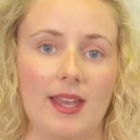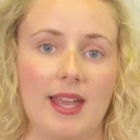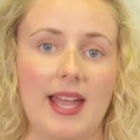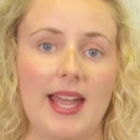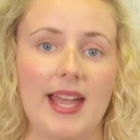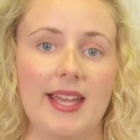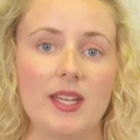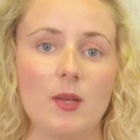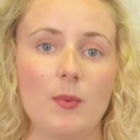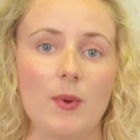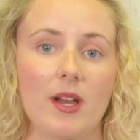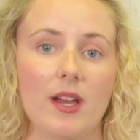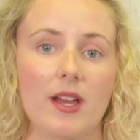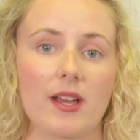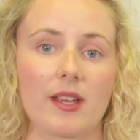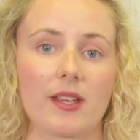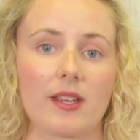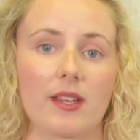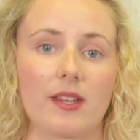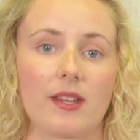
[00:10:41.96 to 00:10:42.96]
Any
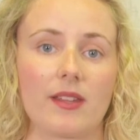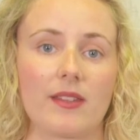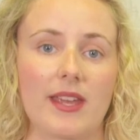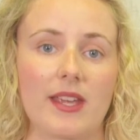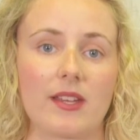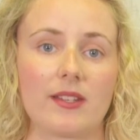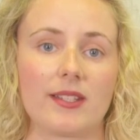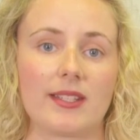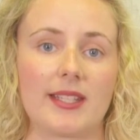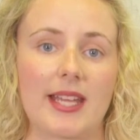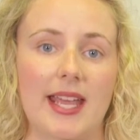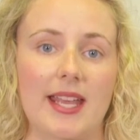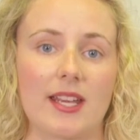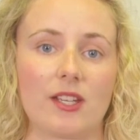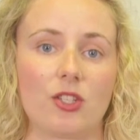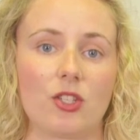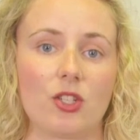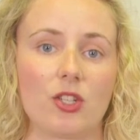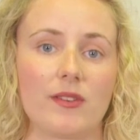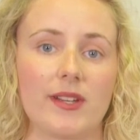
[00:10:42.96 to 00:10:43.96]
work they undertake
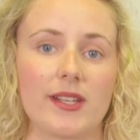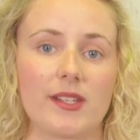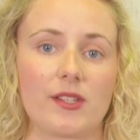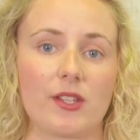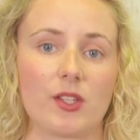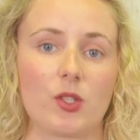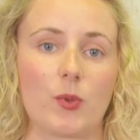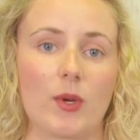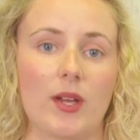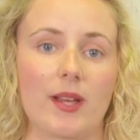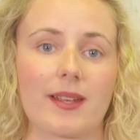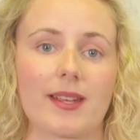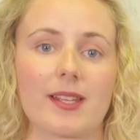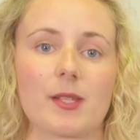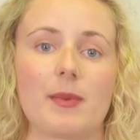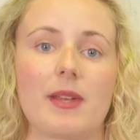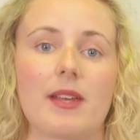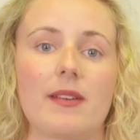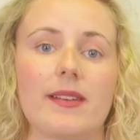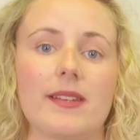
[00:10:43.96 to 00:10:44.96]
during such work
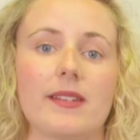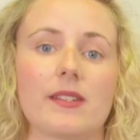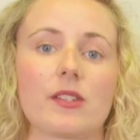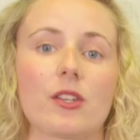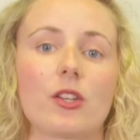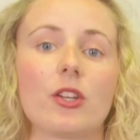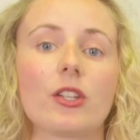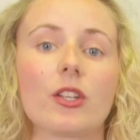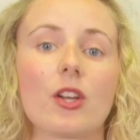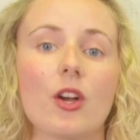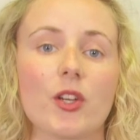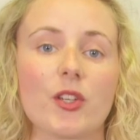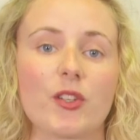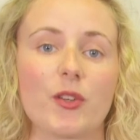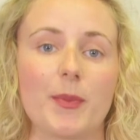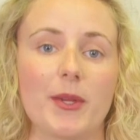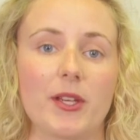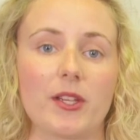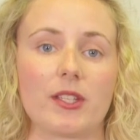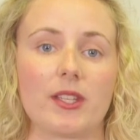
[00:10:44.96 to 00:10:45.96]
experience could
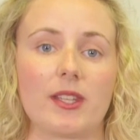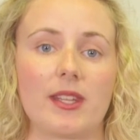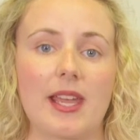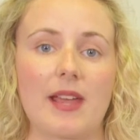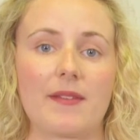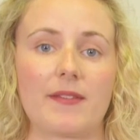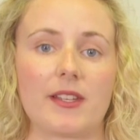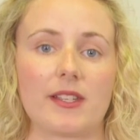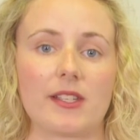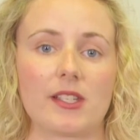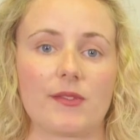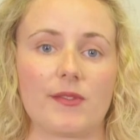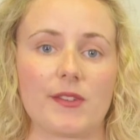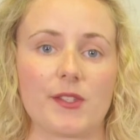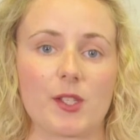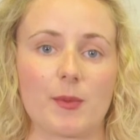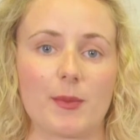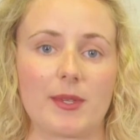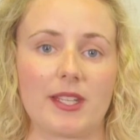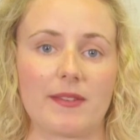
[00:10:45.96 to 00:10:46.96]
contribute to the evidence for
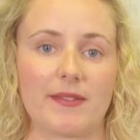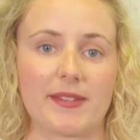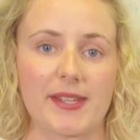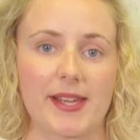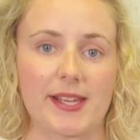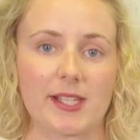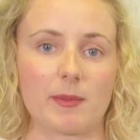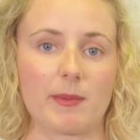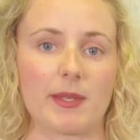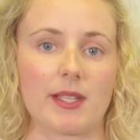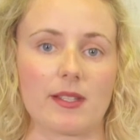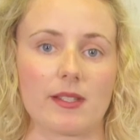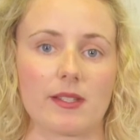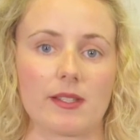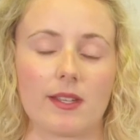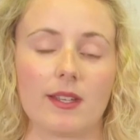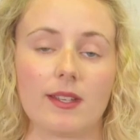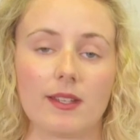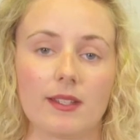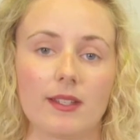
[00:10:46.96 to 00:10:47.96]
summative assessments.
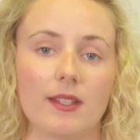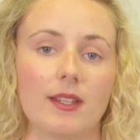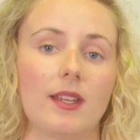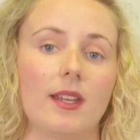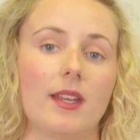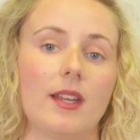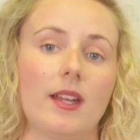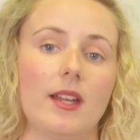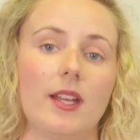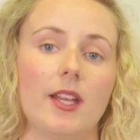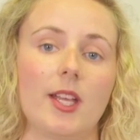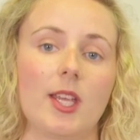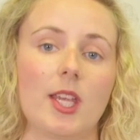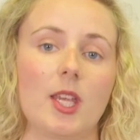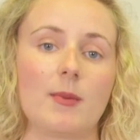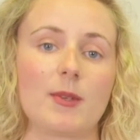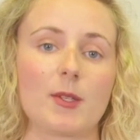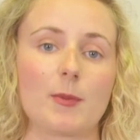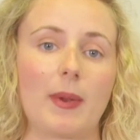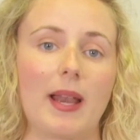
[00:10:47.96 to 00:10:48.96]

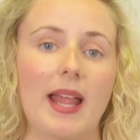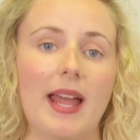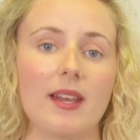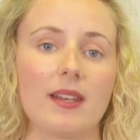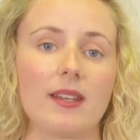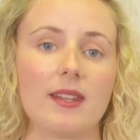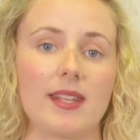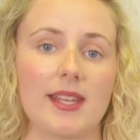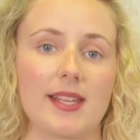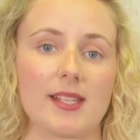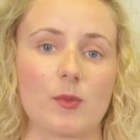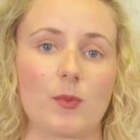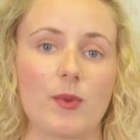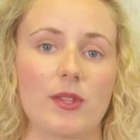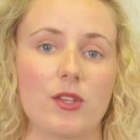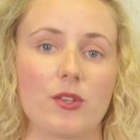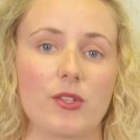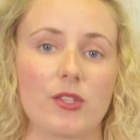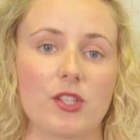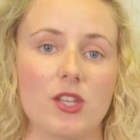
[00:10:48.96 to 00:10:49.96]
You must plan this with
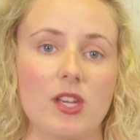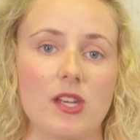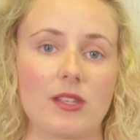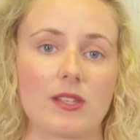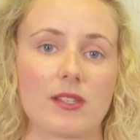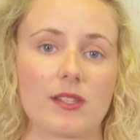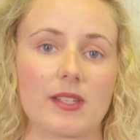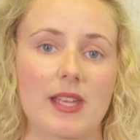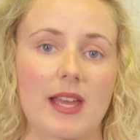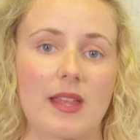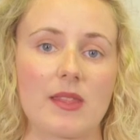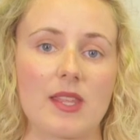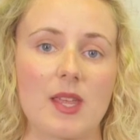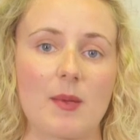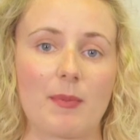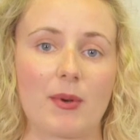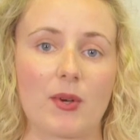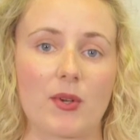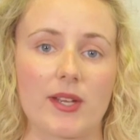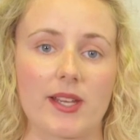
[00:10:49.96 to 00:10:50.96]
your students and the
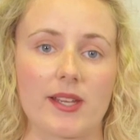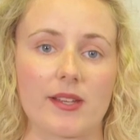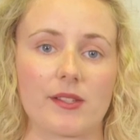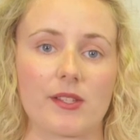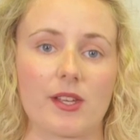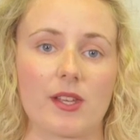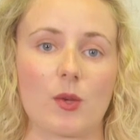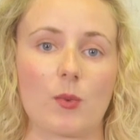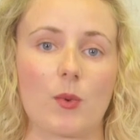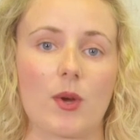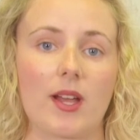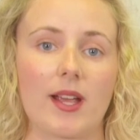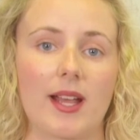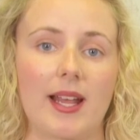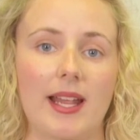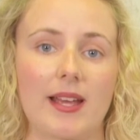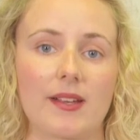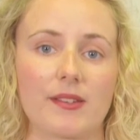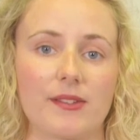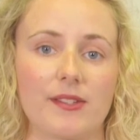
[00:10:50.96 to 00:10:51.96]
employer so the work
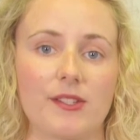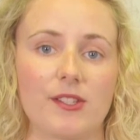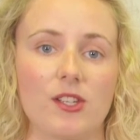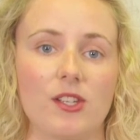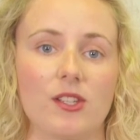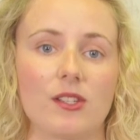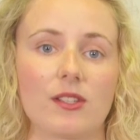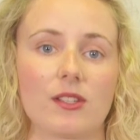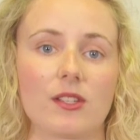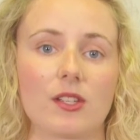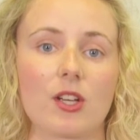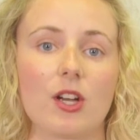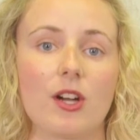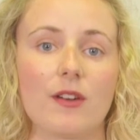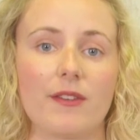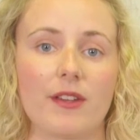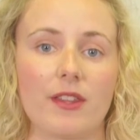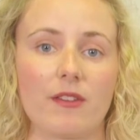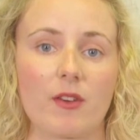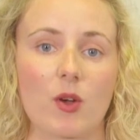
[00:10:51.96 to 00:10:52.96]
allows the student to
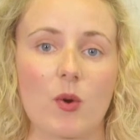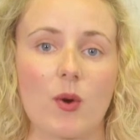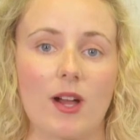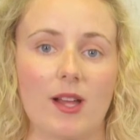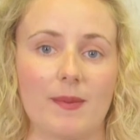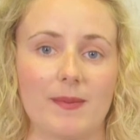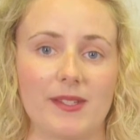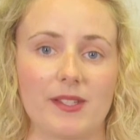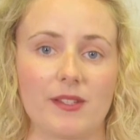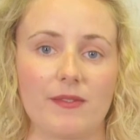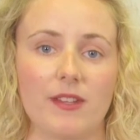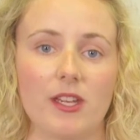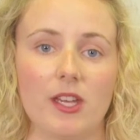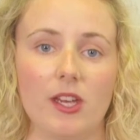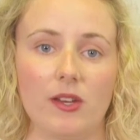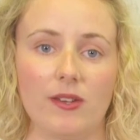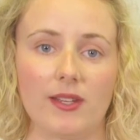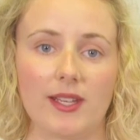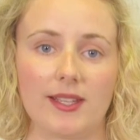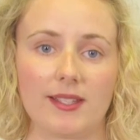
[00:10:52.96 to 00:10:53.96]
cover the requirements of the
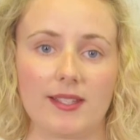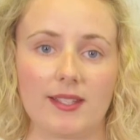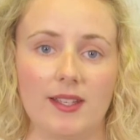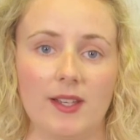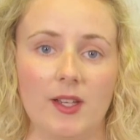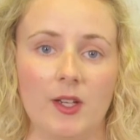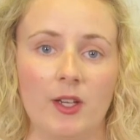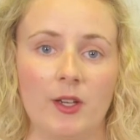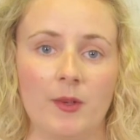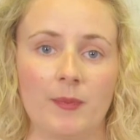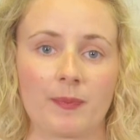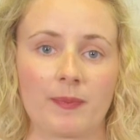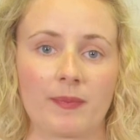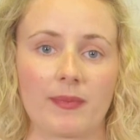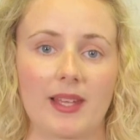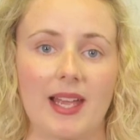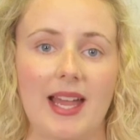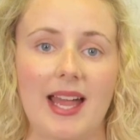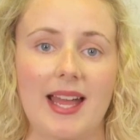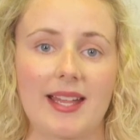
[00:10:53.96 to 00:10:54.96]
unit
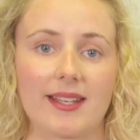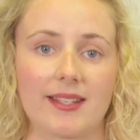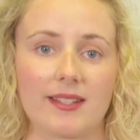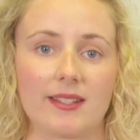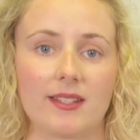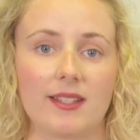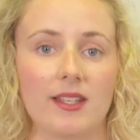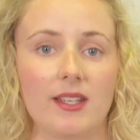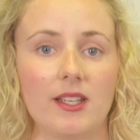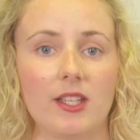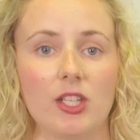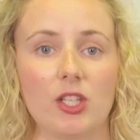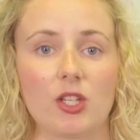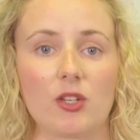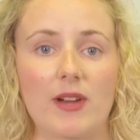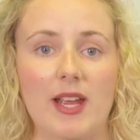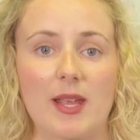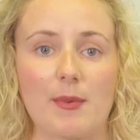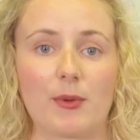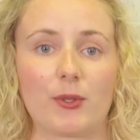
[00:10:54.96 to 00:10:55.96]
and
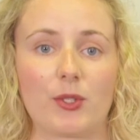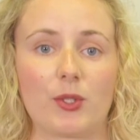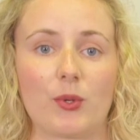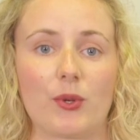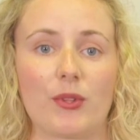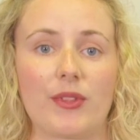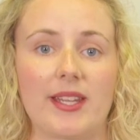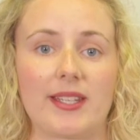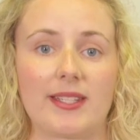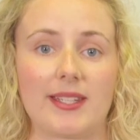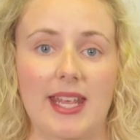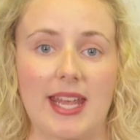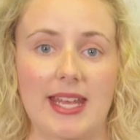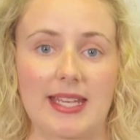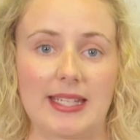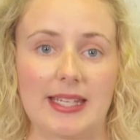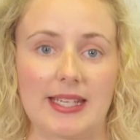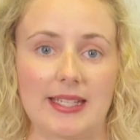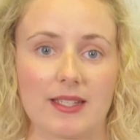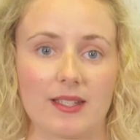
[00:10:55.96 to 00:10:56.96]
you're able to
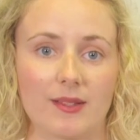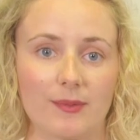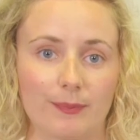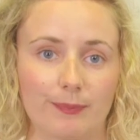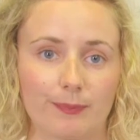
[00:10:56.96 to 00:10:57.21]
authenticate it.